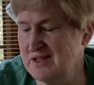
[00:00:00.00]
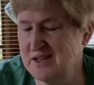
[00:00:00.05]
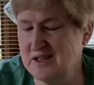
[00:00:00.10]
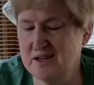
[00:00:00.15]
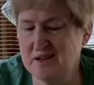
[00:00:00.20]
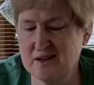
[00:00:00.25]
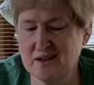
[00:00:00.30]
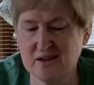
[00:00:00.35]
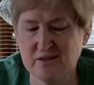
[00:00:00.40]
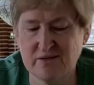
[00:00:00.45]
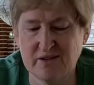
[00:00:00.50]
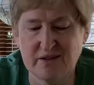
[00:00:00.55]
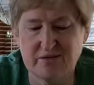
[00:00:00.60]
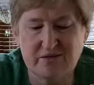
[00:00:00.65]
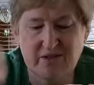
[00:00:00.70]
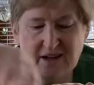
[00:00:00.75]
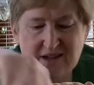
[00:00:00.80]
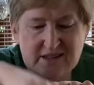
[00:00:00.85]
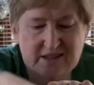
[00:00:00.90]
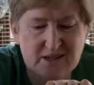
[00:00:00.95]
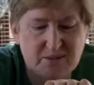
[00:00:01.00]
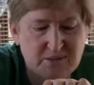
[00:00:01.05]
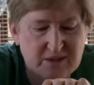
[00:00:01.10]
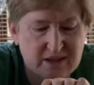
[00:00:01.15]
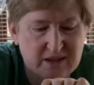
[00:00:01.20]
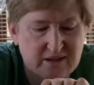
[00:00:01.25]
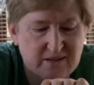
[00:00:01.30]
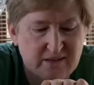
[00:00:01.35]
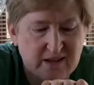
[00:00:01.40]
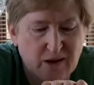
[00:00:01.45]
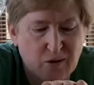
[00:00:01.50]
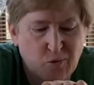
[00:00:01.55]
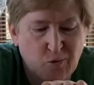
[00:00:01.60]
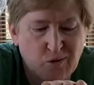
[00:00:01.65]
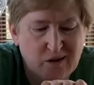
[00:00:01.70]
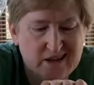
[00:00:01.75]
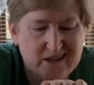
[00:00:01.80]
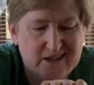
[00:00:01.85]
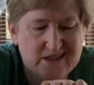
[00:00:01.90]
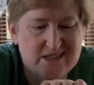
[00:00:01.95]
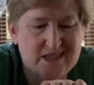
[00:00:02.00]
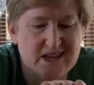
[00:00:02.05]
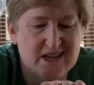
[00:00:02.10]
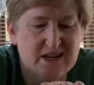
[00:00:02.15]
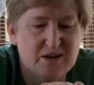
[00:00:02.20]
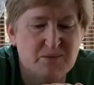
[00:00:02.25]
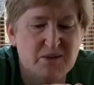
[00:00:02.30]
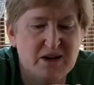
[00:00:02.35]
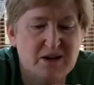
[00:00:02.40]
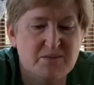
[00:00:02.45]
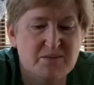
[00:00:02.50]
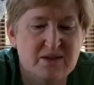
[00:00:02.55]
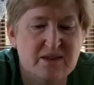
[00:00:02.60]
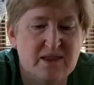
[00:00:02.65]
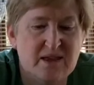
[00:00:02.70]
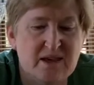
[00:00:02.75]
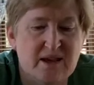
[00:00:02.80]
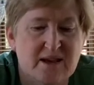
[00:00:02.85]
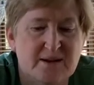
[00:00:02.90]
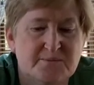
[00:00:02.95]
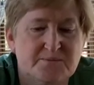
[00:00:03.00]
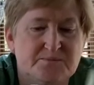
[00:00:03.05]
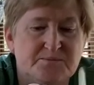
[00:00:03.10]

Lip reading: If I find something like, what is that? It might be that.